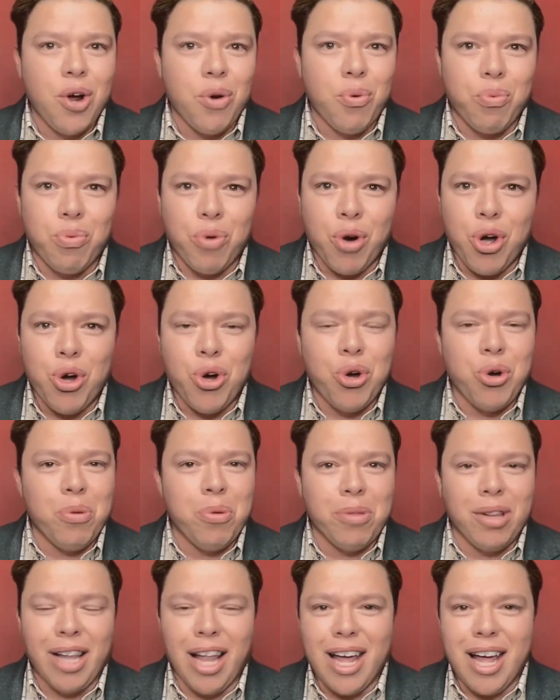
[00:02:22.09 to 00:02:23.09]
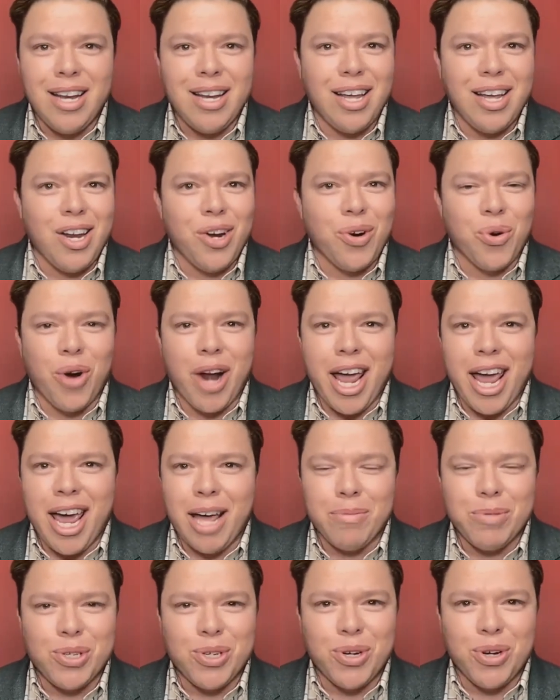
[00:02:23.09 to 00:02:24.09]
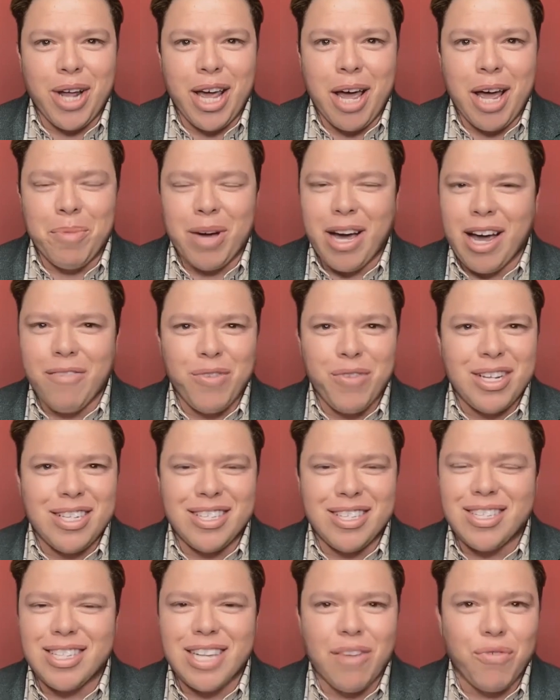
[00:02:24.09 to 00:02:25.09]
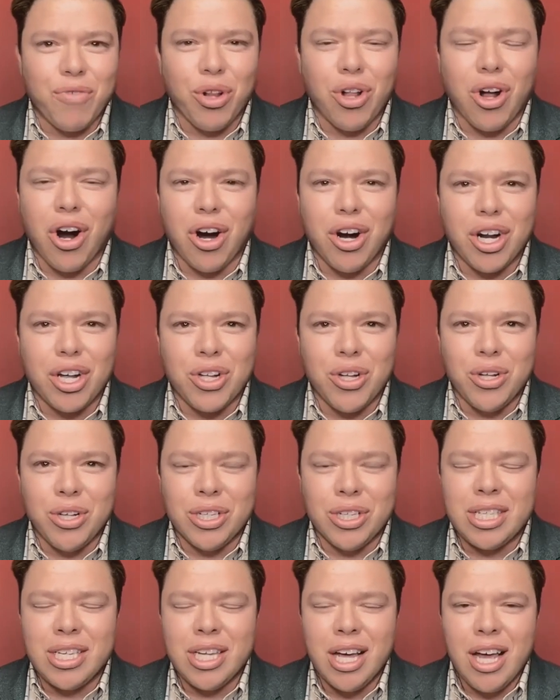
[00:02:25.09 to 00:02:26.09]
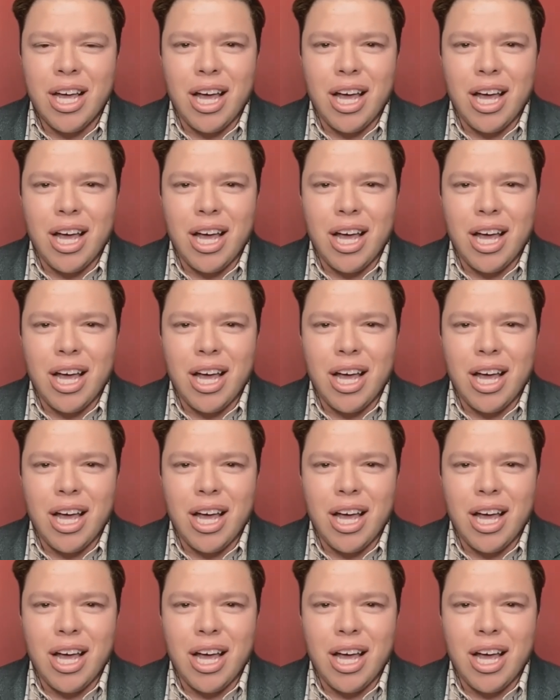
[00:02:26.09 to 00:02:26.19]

Rome, London, or Amsterdam, I've written several articles